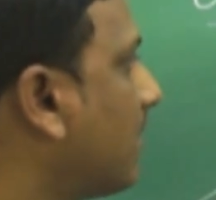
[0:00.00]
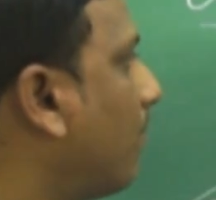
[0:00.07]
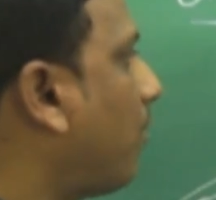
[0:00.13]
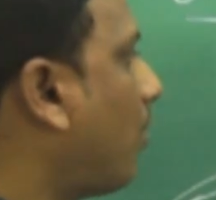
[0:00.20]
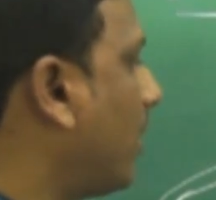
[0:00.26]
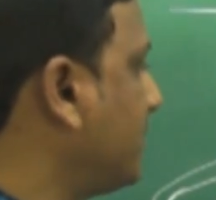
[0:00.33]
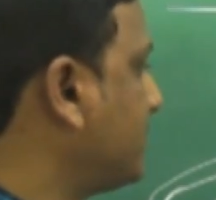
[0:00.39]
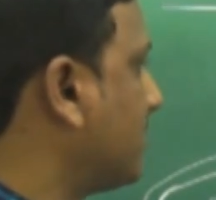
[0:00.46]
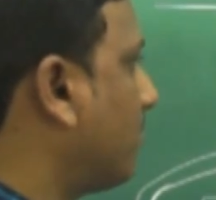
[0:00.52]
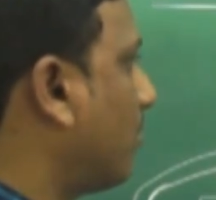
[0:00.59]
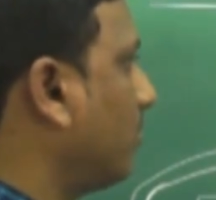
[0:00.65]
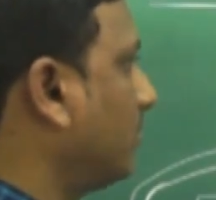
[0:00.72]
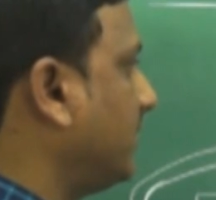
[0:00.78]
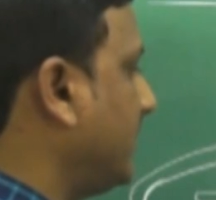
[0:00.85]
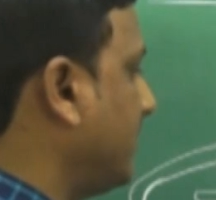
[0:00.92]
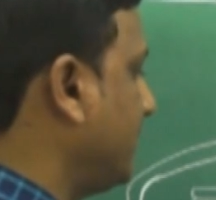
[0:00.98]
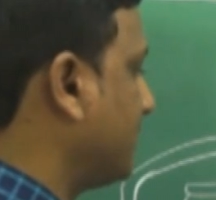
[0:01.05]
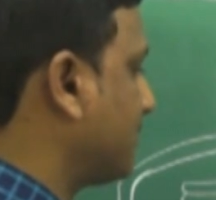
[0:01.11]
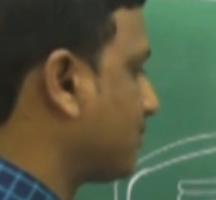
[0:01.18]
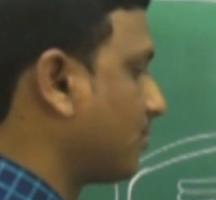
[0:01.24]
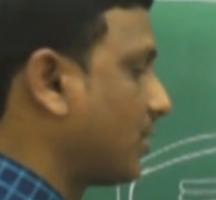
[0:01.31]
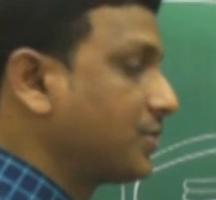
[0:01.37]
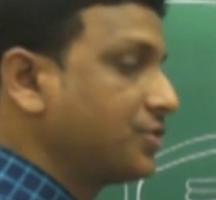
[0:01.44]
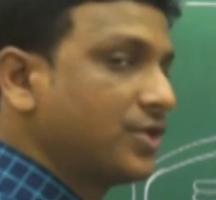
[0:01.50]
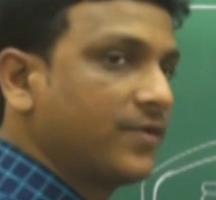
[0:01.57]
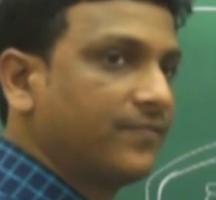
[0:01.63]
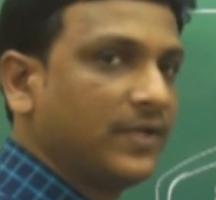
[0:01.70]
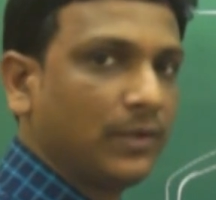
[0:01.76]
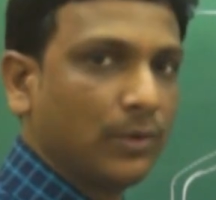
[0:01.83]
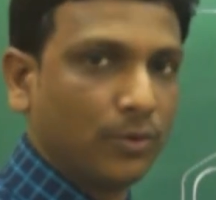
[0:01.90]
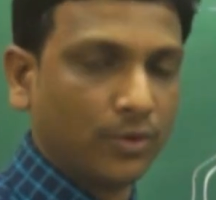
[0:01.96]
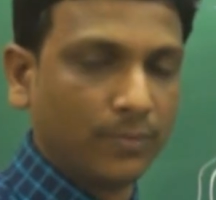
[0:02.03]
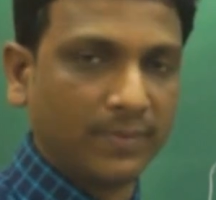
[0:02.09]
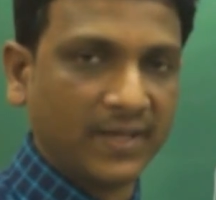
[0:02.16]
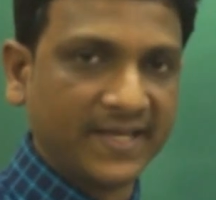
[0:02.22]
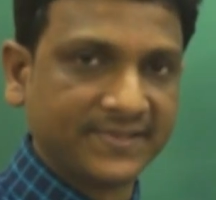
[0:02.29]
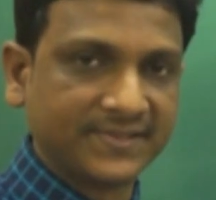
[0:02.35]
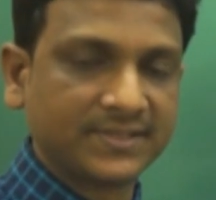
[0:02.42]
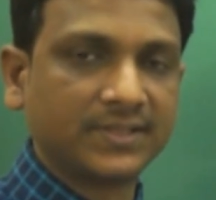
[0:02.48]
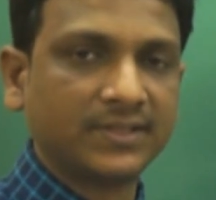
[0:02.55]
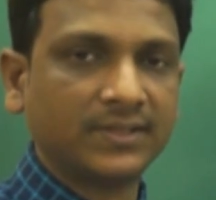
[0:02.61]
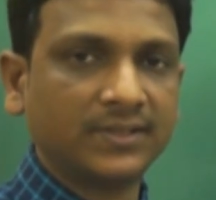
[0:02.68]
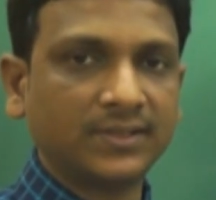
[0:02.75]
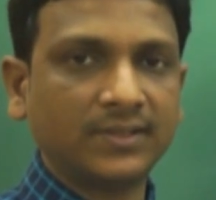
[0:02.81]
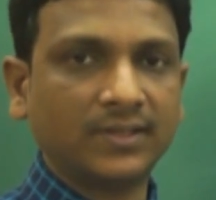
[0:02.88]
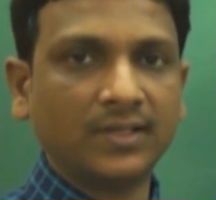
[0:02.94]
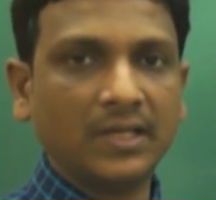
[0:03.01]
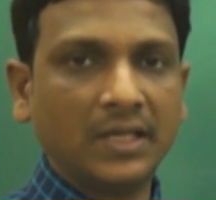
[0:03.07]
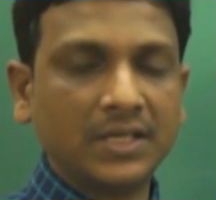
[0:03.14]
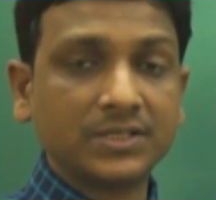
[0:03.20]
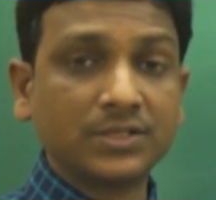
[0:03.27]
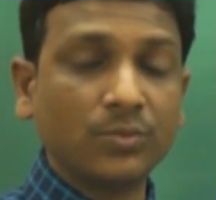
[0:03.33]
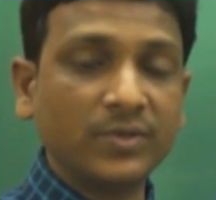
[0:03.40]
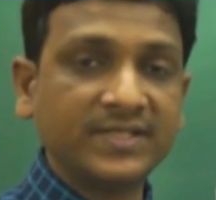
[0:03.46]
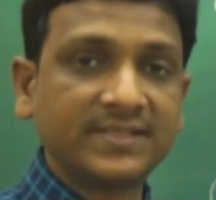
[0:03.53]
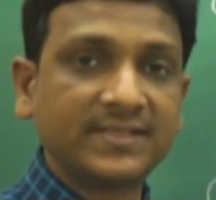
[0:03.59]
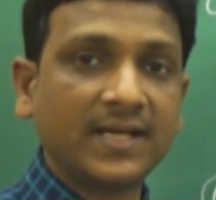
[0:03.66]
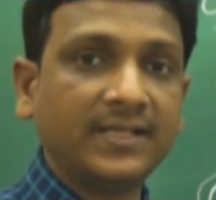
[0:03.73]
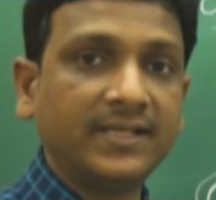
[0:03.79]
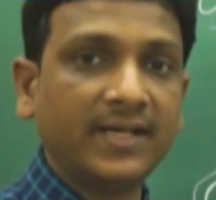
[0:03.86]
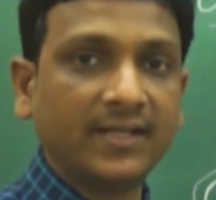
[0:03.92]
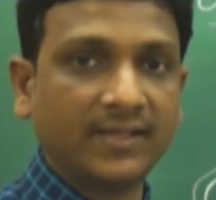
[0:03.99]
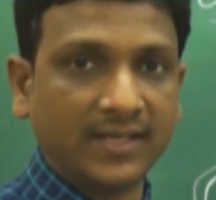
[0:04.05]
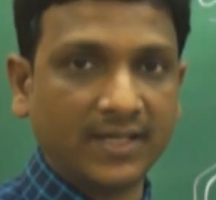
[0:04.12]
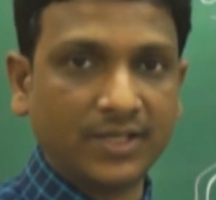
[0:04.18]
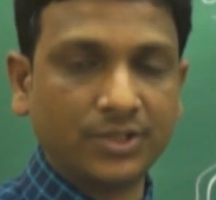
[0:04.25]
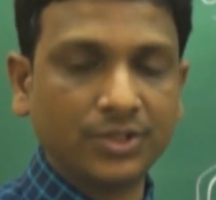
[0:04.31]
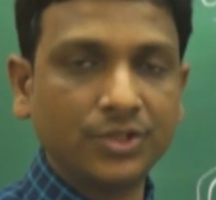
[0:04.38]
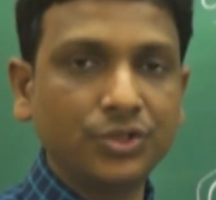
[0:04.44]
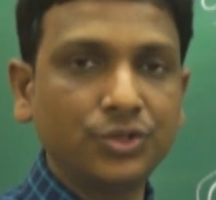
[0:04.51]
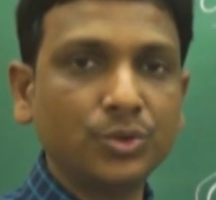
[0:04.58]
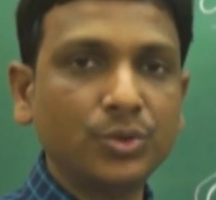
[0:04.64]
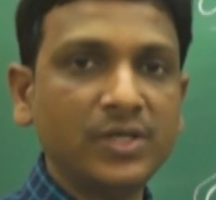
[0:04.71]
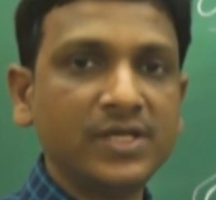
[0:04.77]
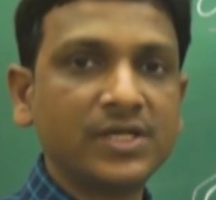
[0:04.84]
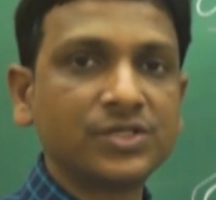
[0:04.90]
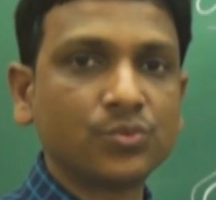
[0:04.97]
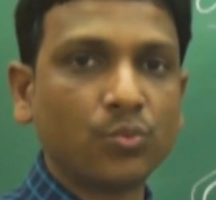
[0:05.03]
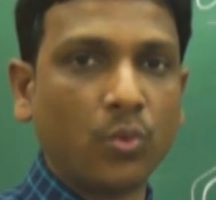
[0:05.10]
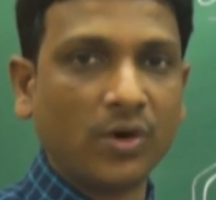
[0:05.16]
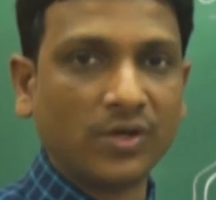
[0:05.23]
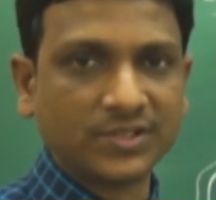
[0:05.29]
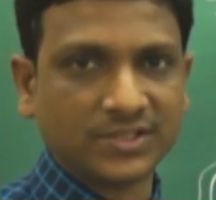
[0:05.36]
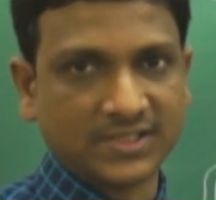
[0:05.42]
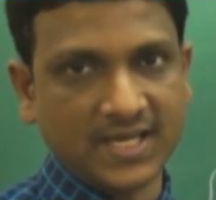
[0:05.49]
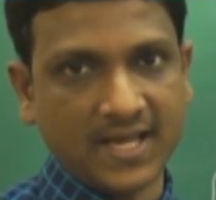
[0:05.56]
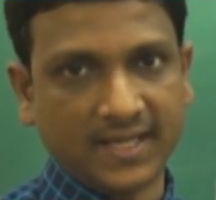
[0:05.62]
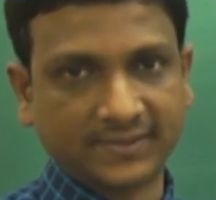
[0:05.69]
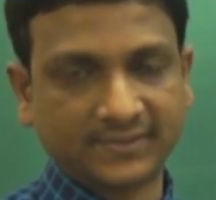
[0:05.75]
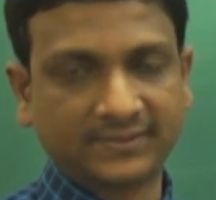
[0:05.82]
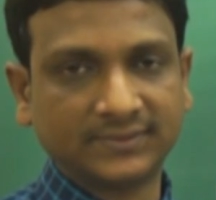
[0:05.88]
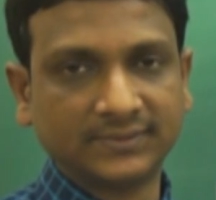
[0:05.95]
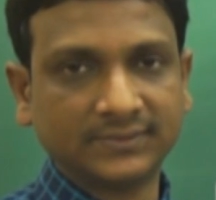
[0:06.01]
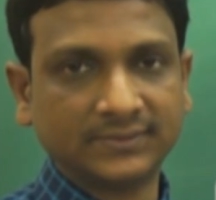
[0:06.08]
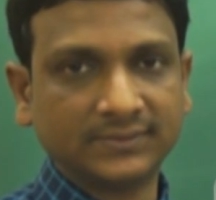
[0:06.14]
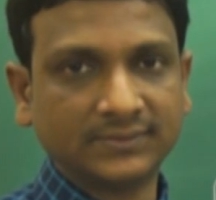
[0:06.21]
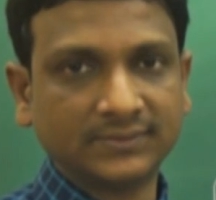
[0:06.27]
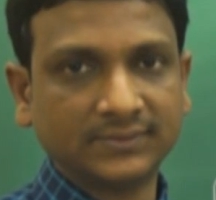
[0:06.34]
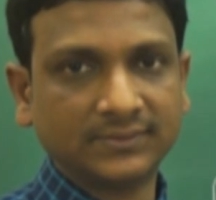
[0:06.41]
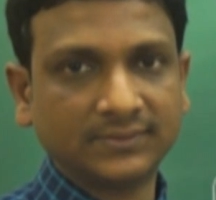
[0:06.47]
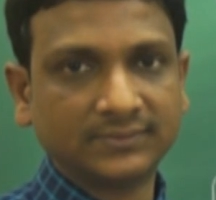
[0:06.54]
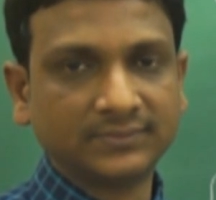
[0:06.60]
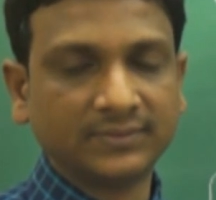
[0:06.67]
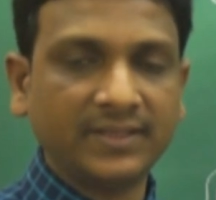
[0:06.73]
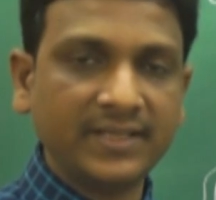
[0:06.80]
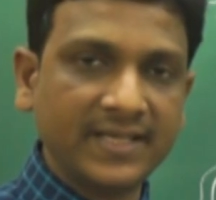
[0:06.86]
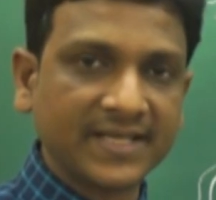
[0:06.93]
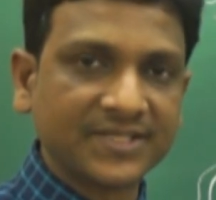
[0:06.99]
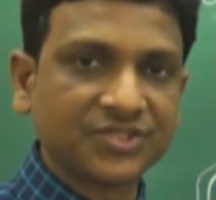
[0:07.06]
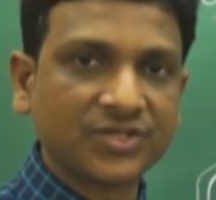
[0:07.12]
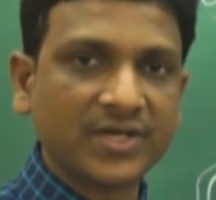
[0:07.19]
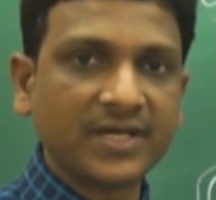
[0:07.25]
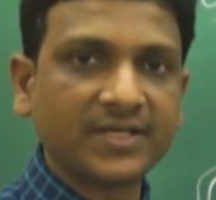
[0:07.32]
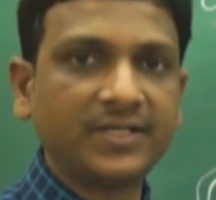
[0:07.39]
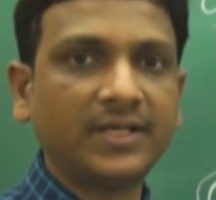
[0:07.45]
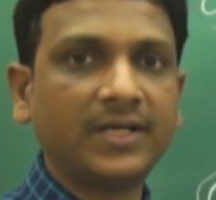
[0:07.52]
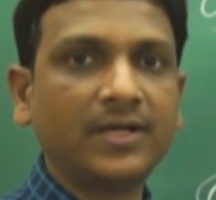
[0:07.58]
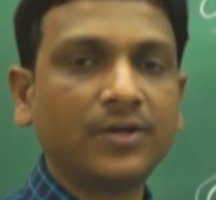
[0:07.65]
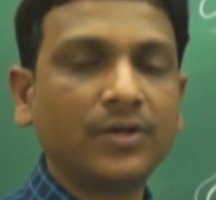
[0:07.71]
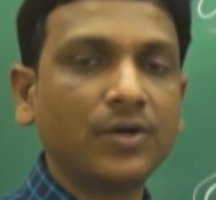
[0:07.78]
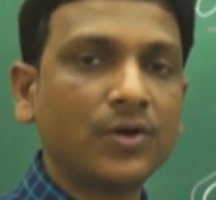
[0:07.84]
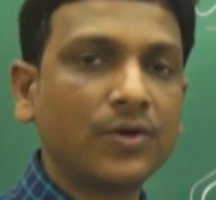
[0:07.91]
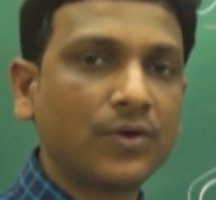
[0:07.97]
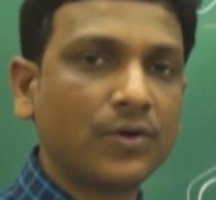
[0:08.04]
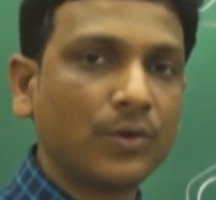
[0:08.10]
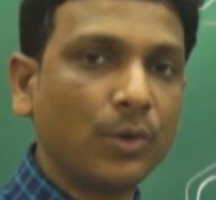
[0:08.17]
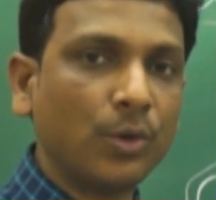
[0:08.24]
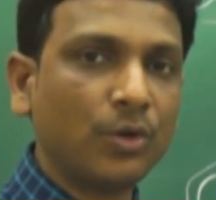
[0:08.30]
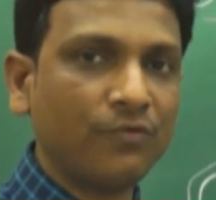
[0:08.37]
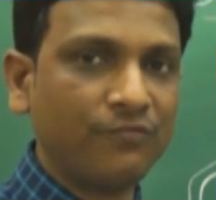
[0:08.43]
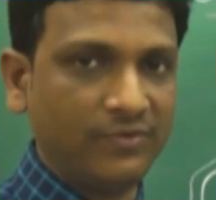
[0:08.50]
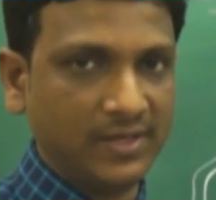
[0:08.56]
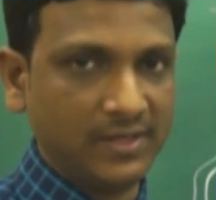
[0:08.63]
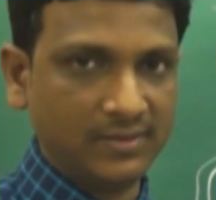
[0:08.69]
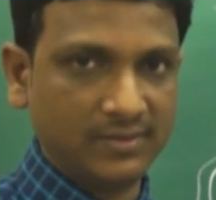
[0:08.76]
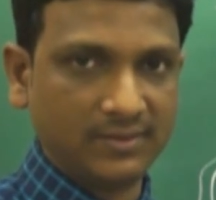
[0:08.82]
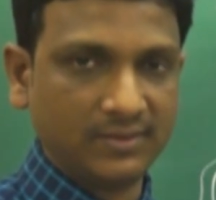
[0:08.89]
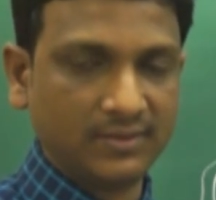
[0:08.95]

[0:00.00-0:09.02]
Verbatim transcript: some points about the structure of the chloroplast. So we studied that Julius von Sachs, he extracted chlorophyll,